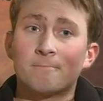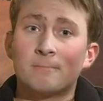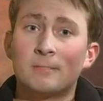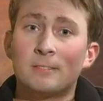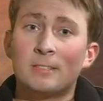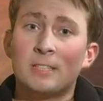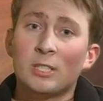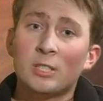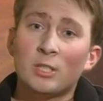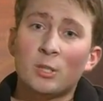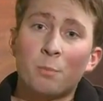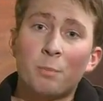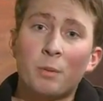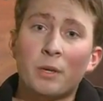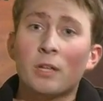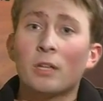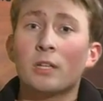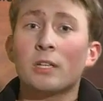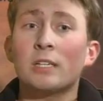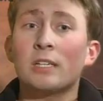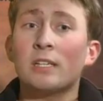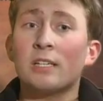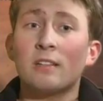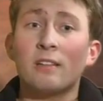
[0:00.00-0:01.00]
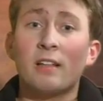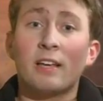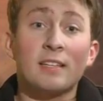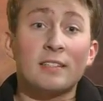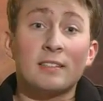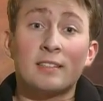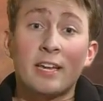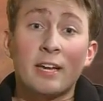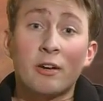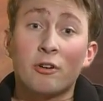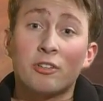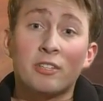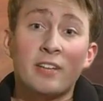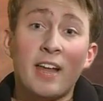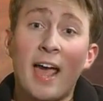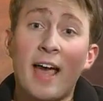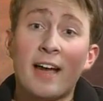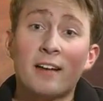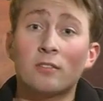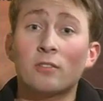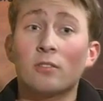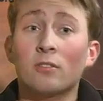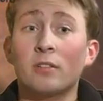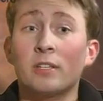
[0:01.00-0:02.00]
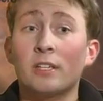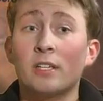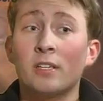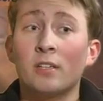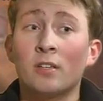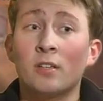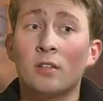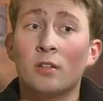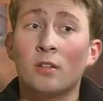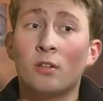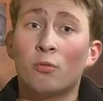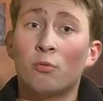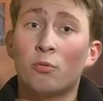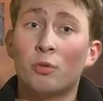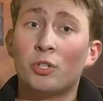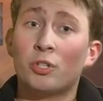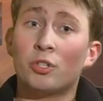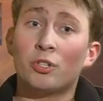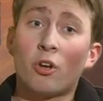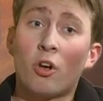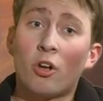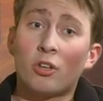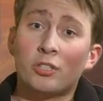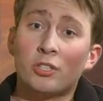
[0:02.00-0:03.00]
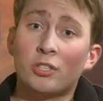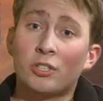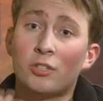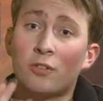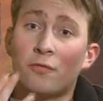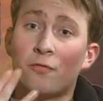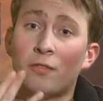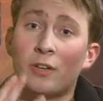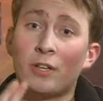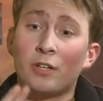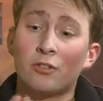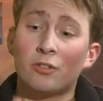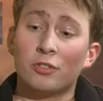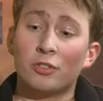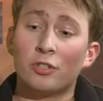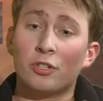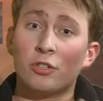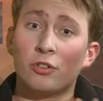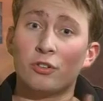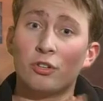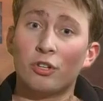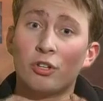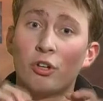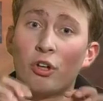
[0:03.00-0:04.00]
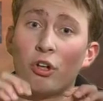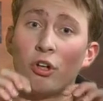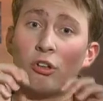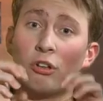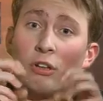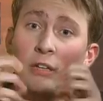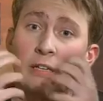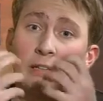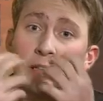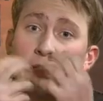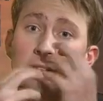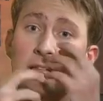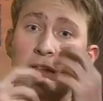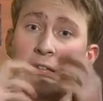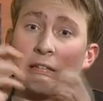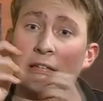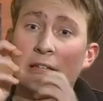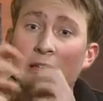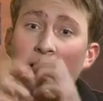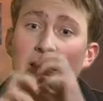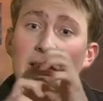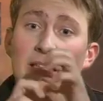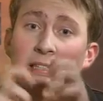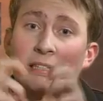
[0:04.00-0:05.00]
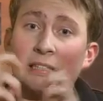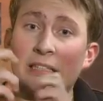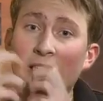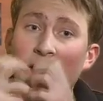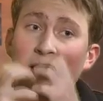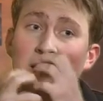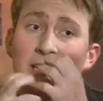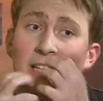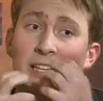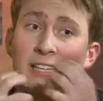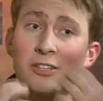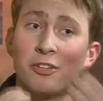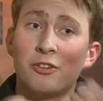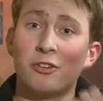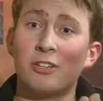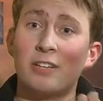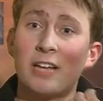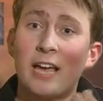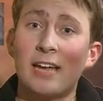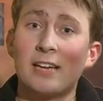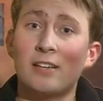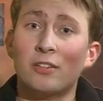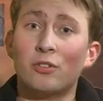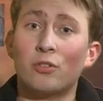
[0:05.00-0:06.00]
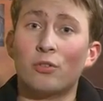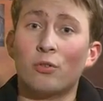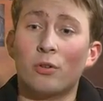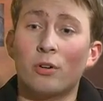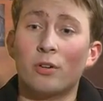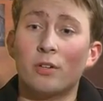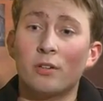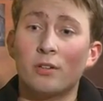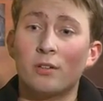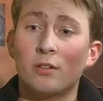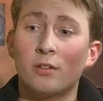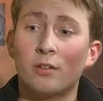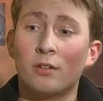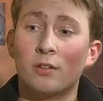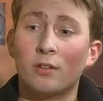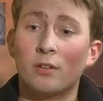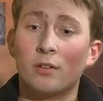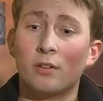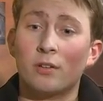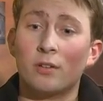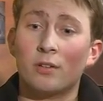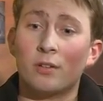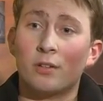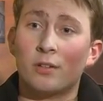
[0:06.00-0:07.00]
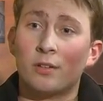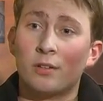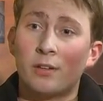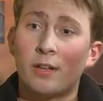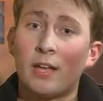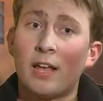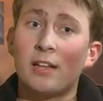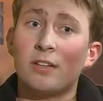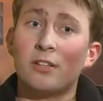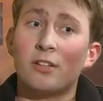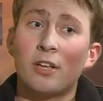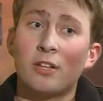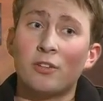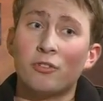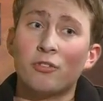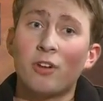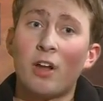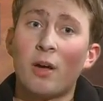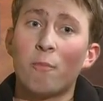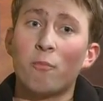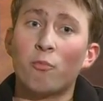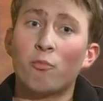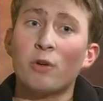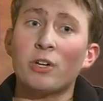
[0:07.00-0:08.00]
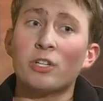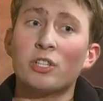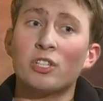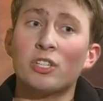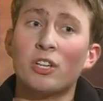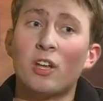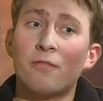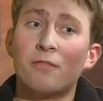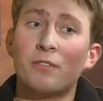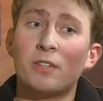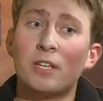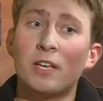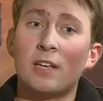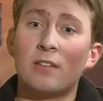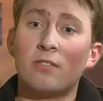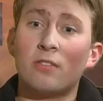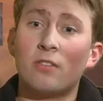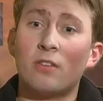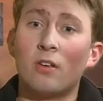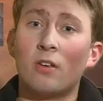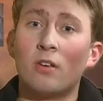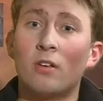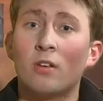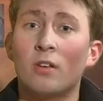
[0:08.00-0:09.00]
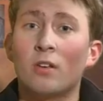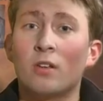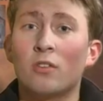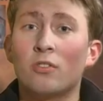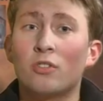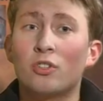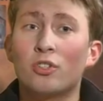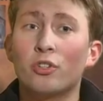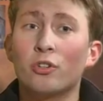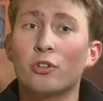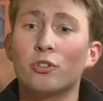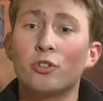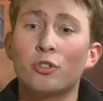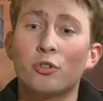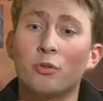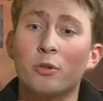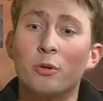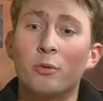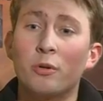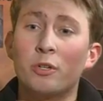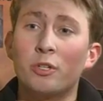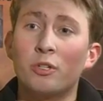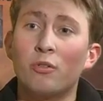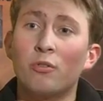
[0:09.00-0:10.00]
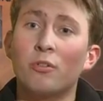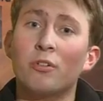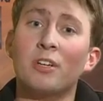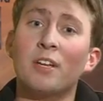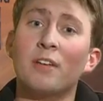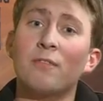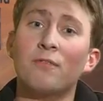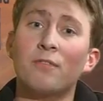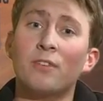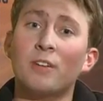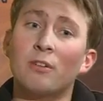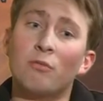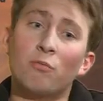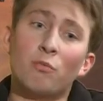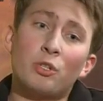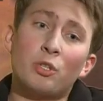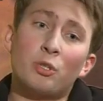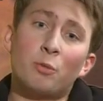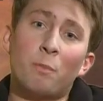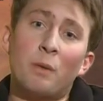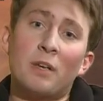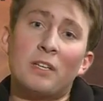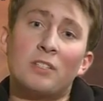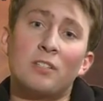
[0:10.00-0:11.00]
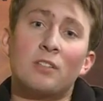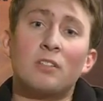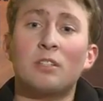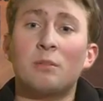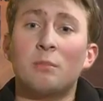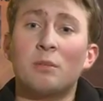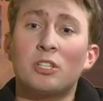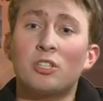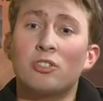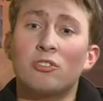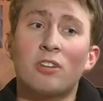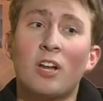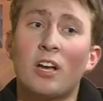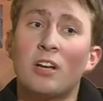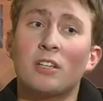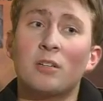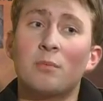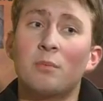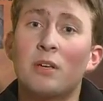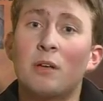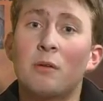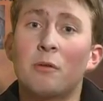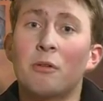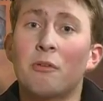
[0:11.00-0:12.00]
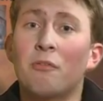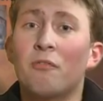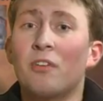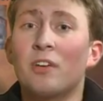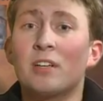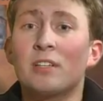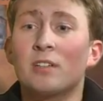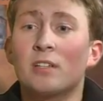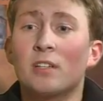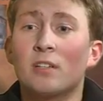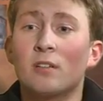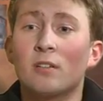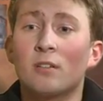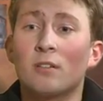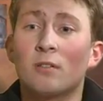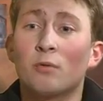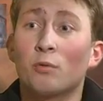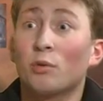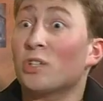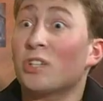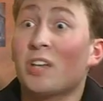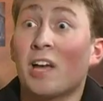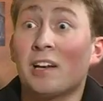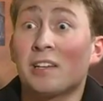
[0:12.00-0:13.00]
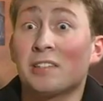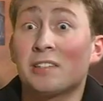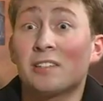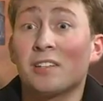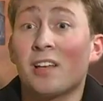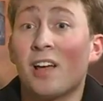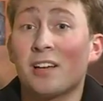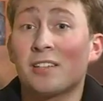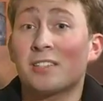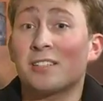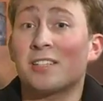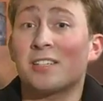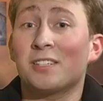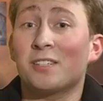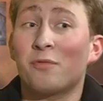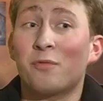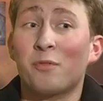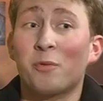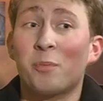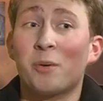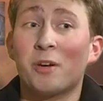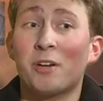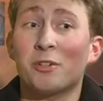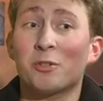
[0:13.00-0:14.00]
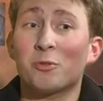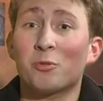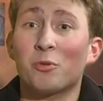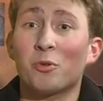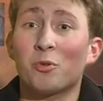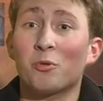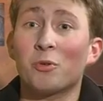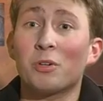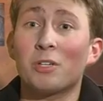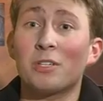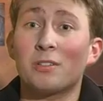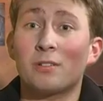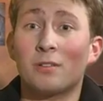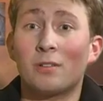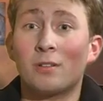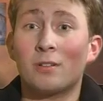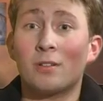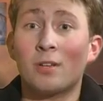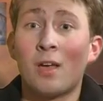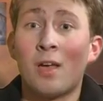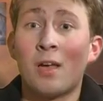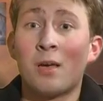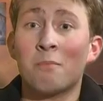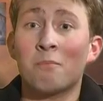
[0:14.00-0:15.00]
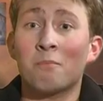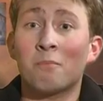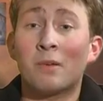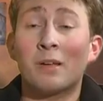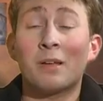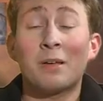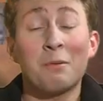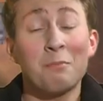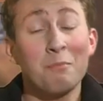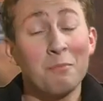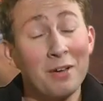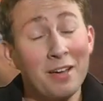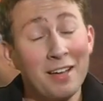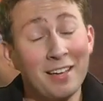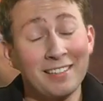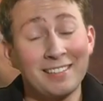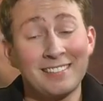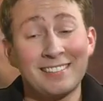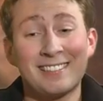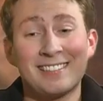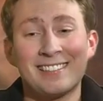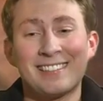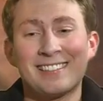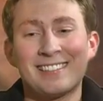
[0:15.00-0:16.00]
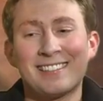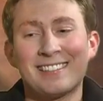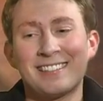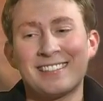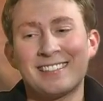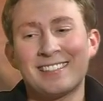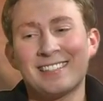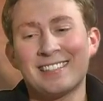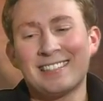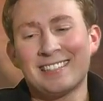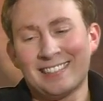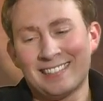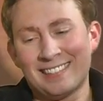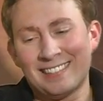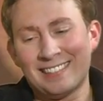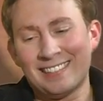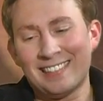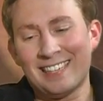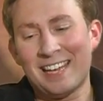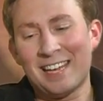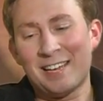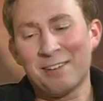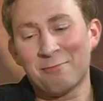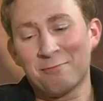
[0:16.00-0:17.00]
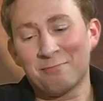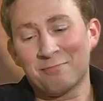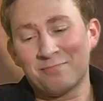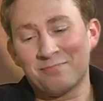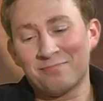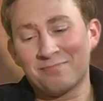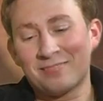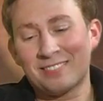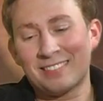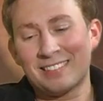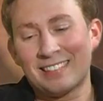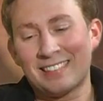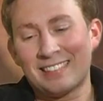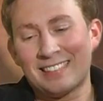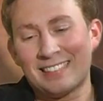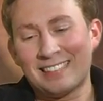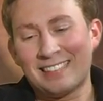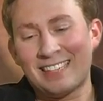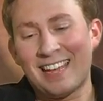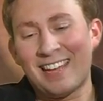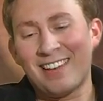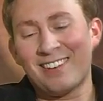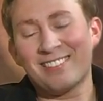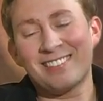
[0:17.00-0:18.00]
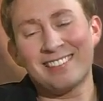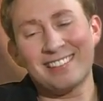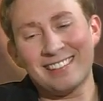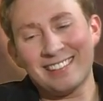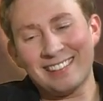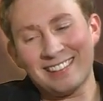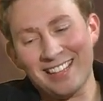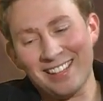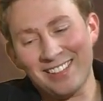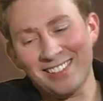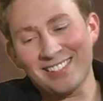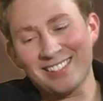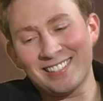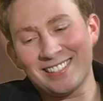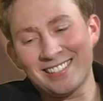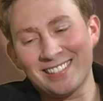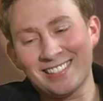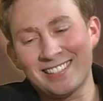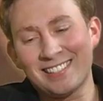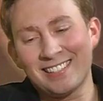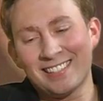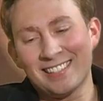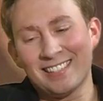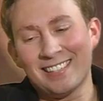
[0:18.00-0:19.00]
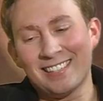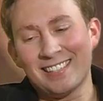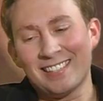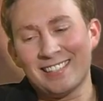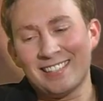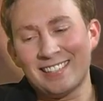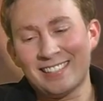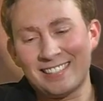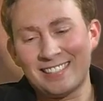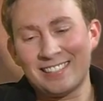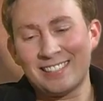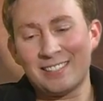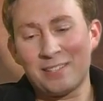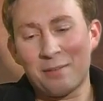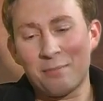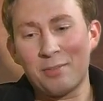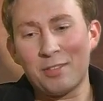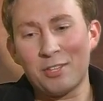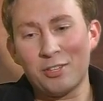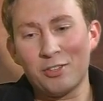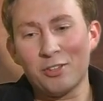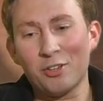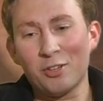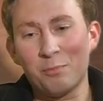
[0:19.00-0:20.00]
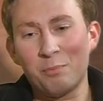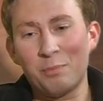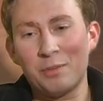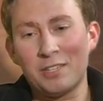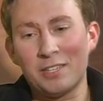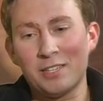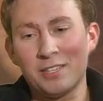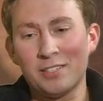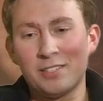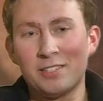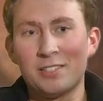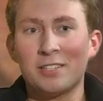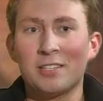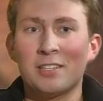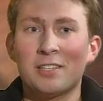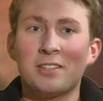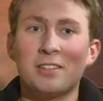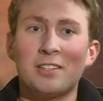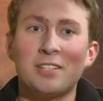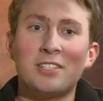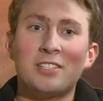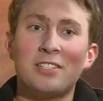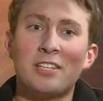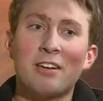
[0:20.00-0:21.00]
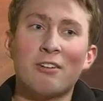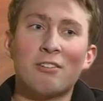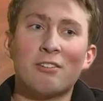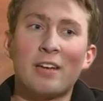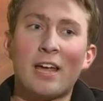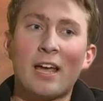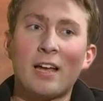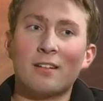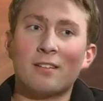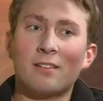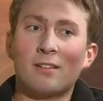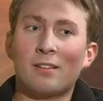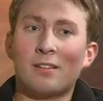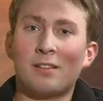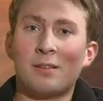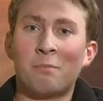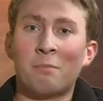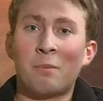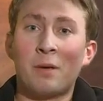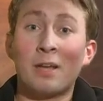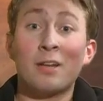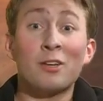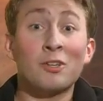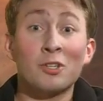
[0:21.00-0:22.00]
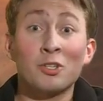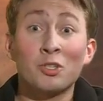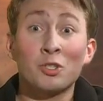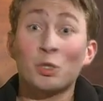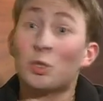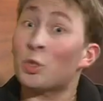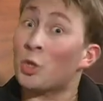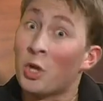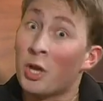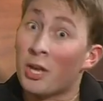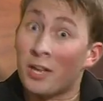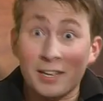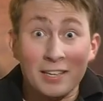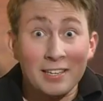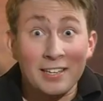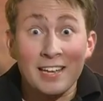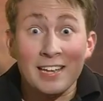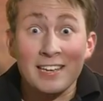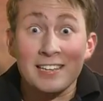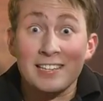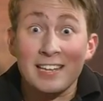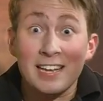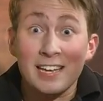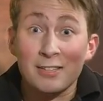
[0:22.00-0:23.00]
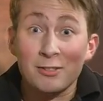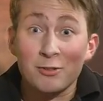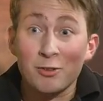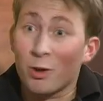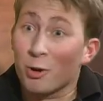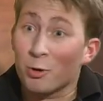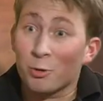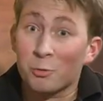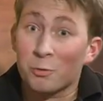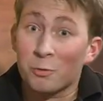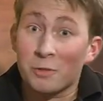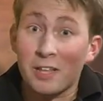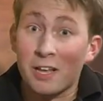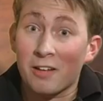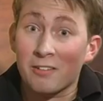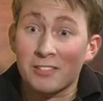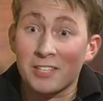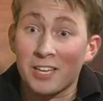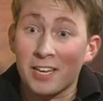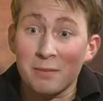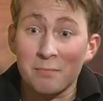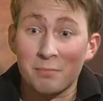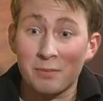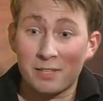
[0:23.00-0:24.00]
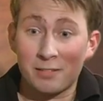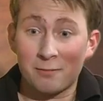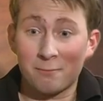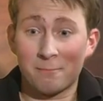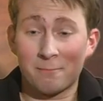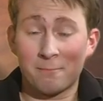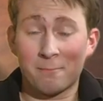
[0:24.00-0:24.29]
disability like pterodactyly, which causes the fingers to look all like you're a dinosaur, and you're not rich enough to get the surgery when you were an infant, which basically means you're not going to be able to fix it, which kind of sucks because if your parents weren't rich at the time. But now this is something good because these pterodactyly patients can take notes without typing.